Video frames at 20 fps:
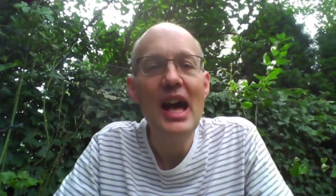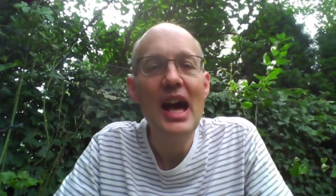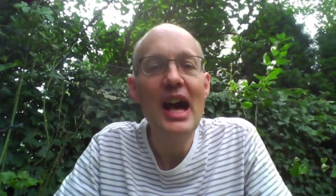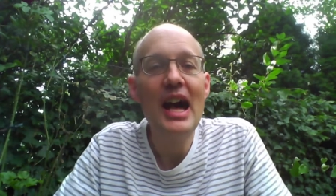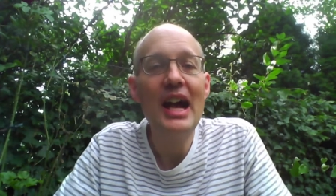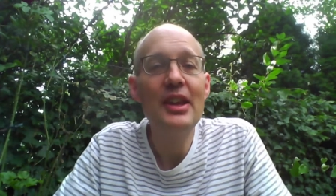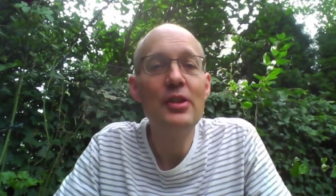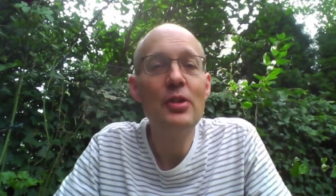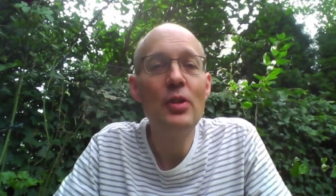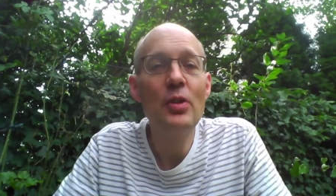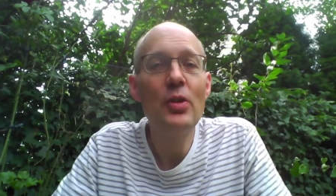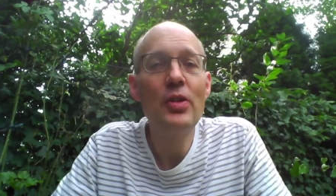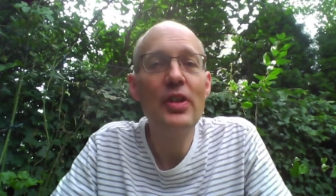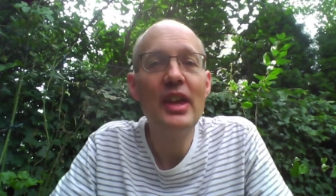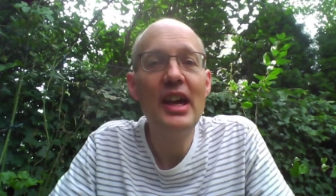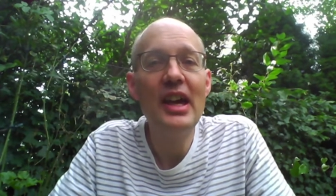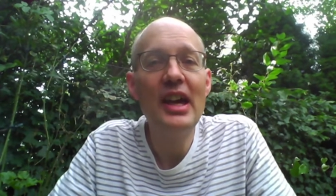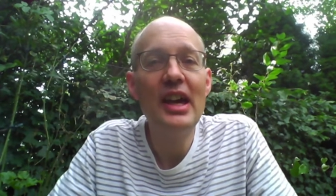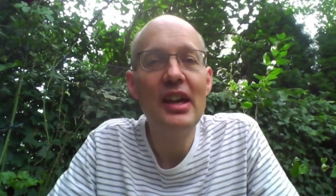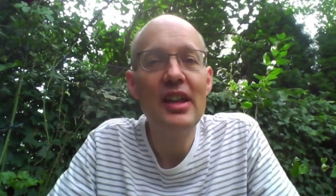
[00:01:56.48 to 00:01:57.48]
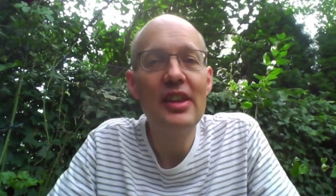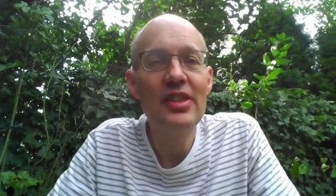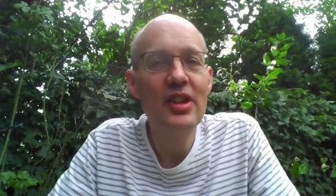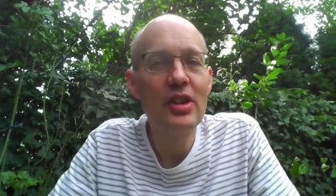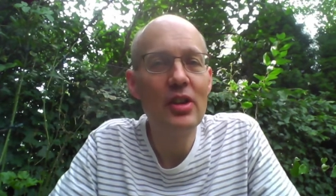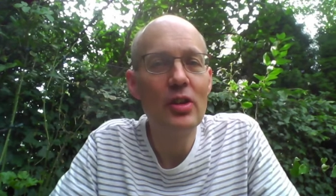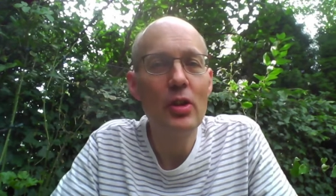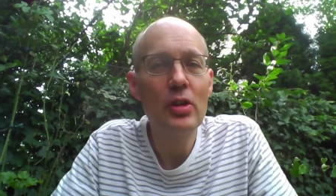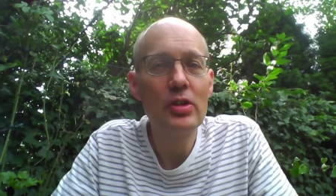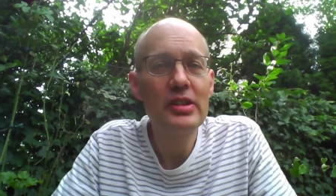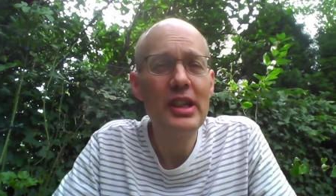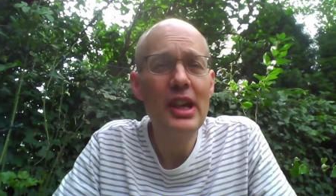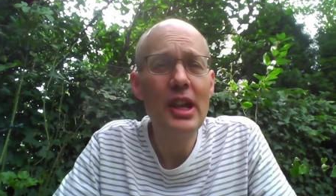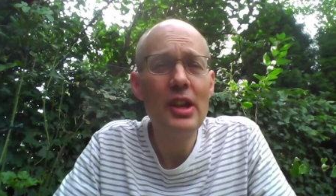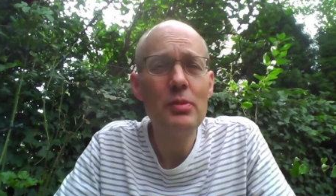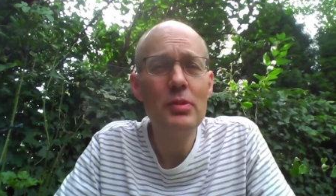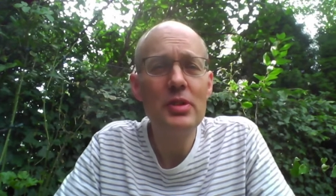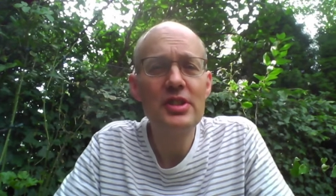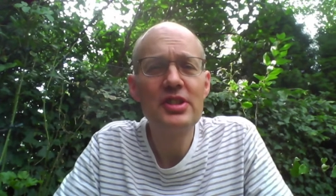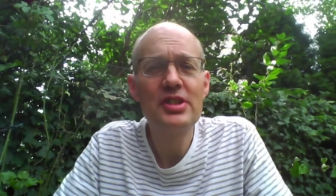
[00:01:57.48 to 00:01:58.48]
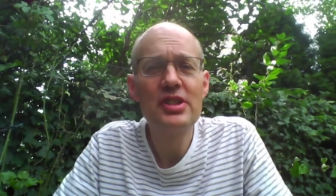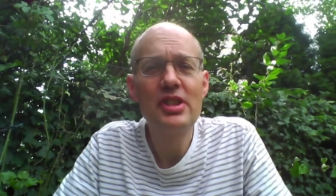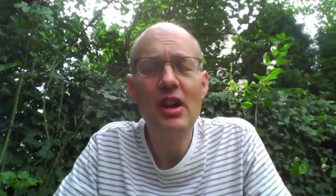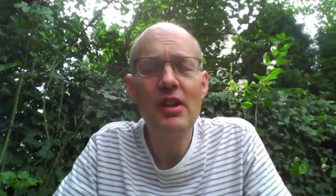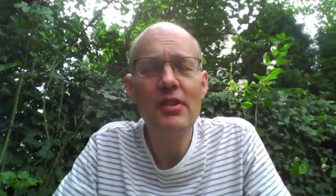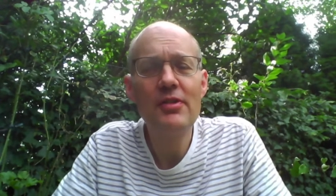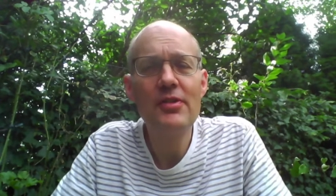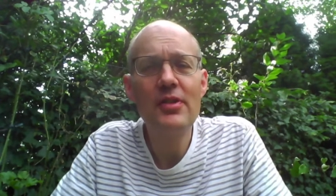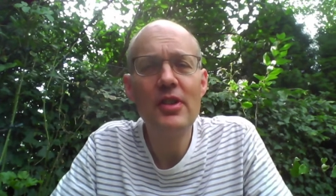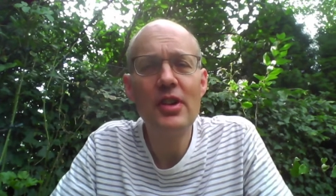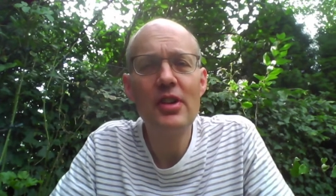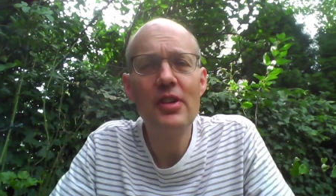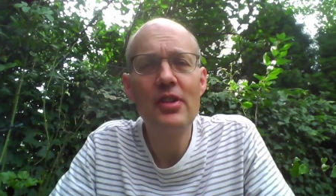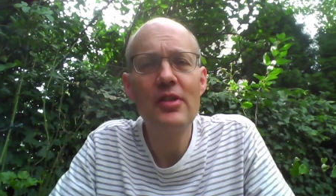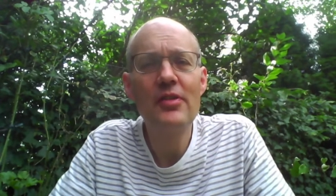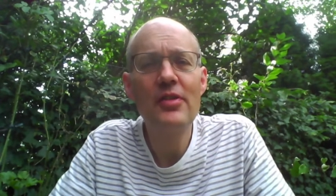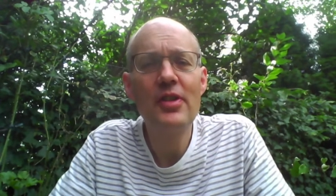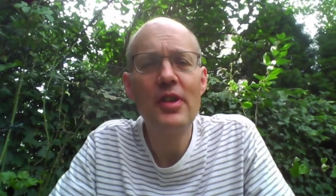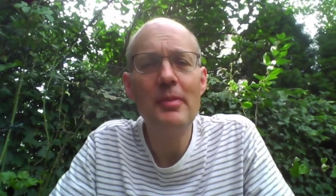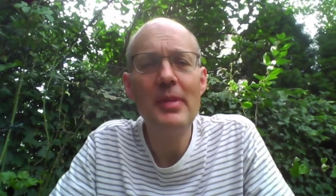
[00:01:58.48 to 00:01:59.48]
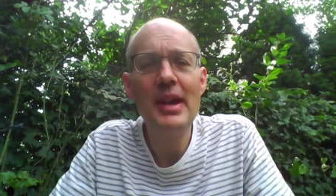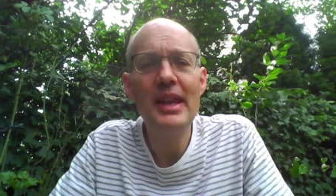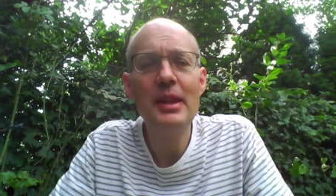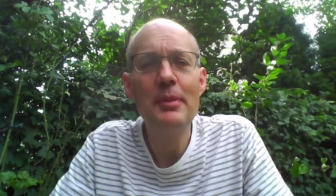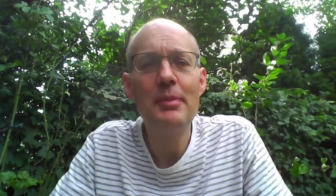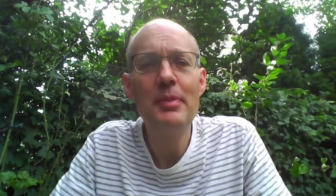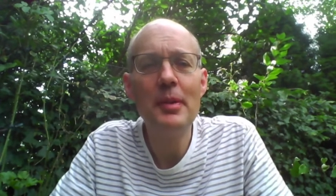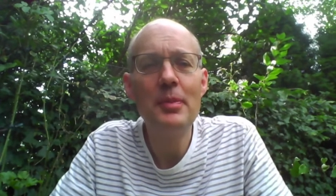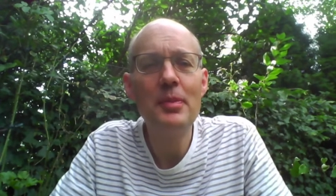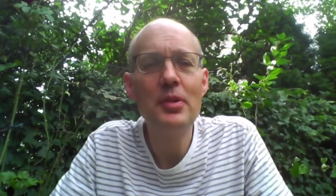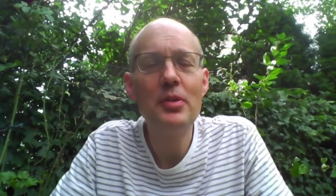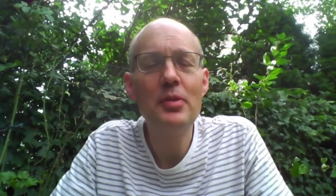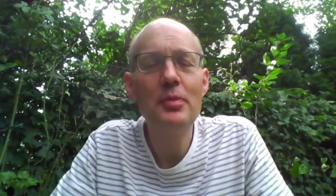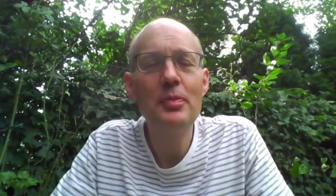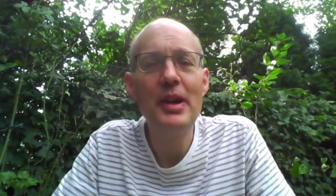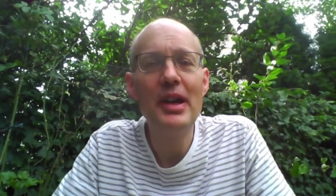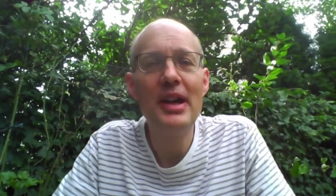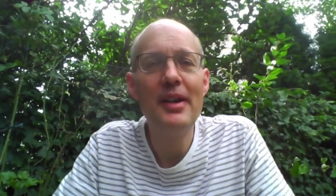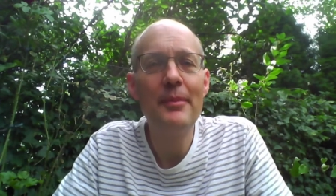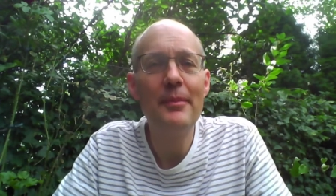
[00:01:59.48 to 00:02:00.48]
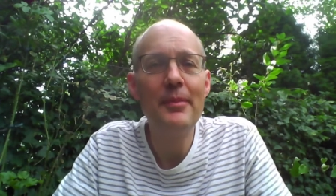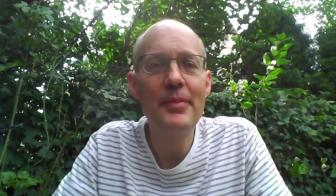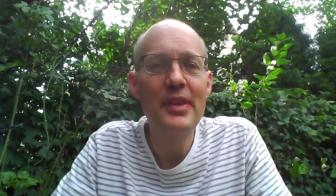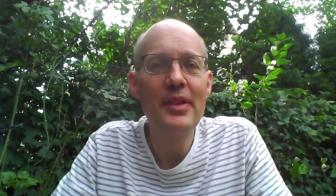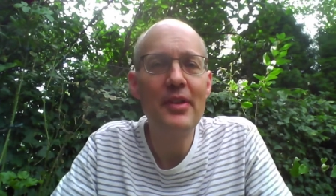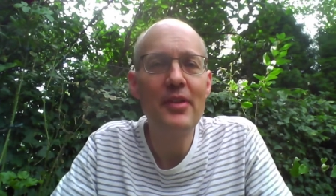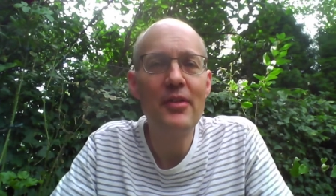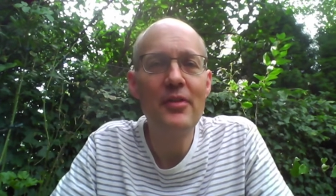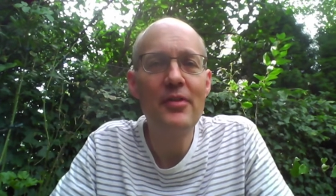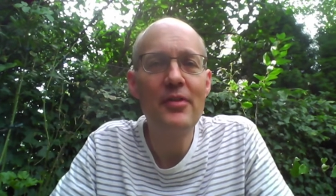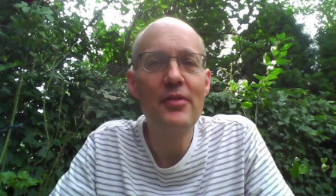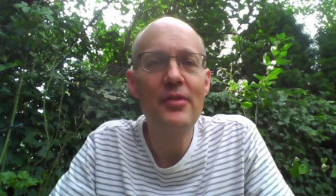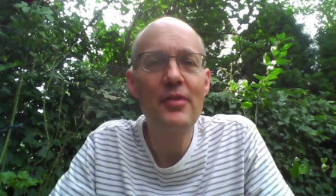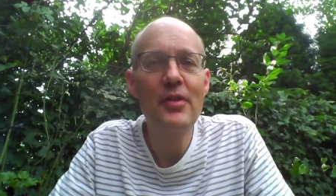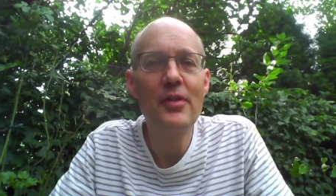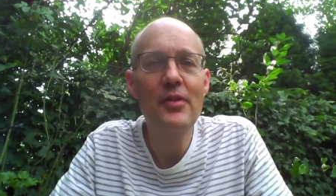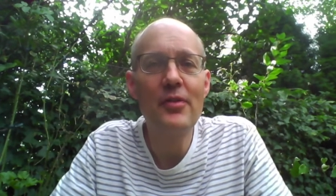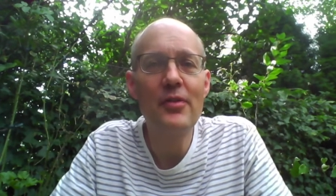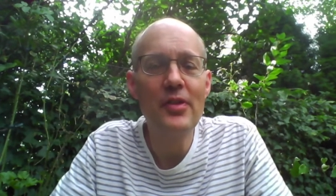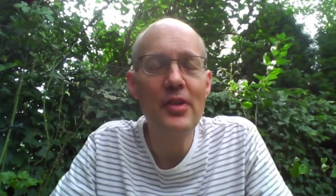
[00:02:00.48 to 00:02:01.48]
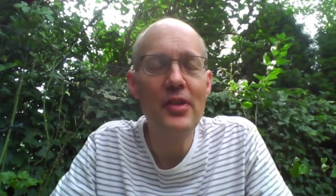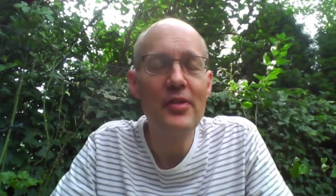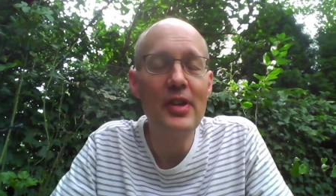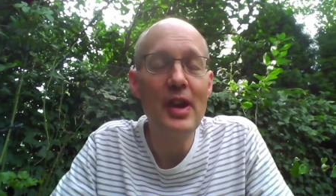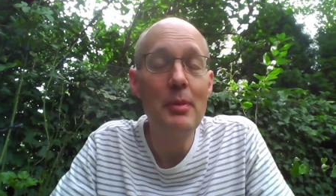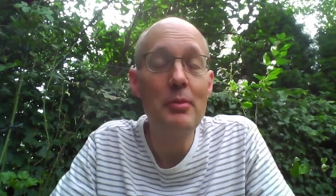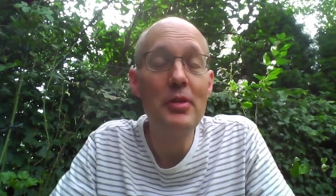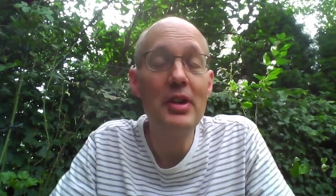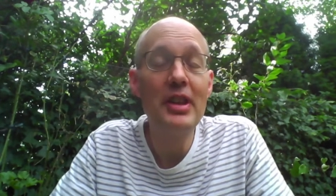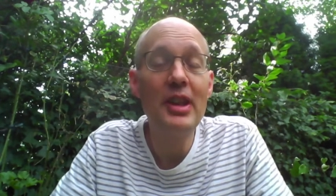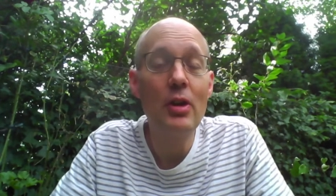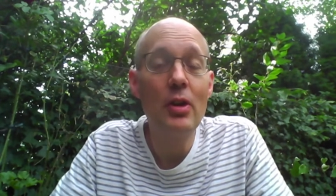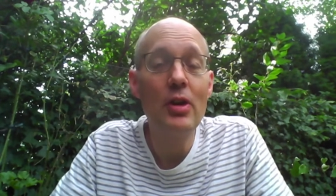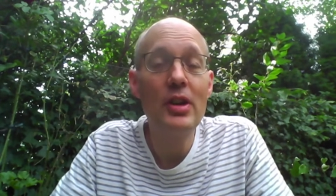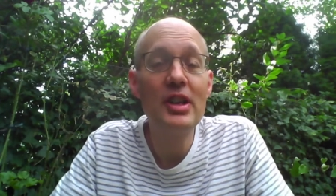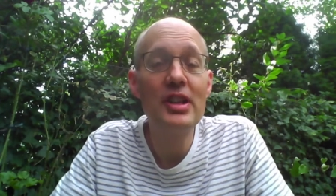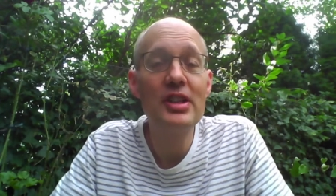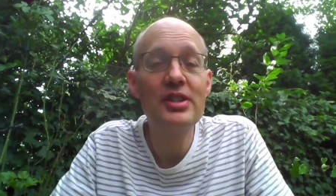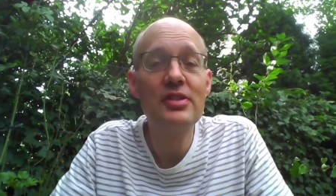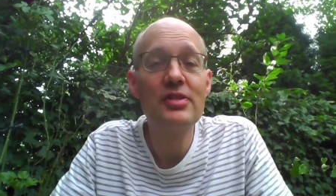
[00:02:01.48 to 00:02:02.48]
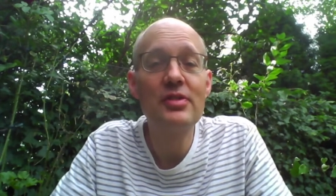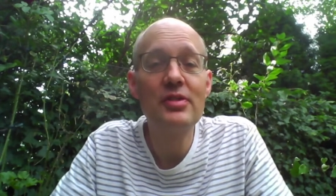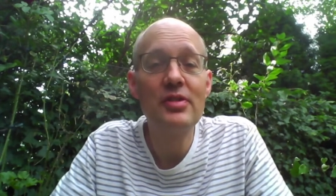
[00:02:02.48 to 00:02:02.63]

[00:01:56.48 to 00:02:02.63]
I know that the lockdown was tough for, for many people, but if I'm really honest,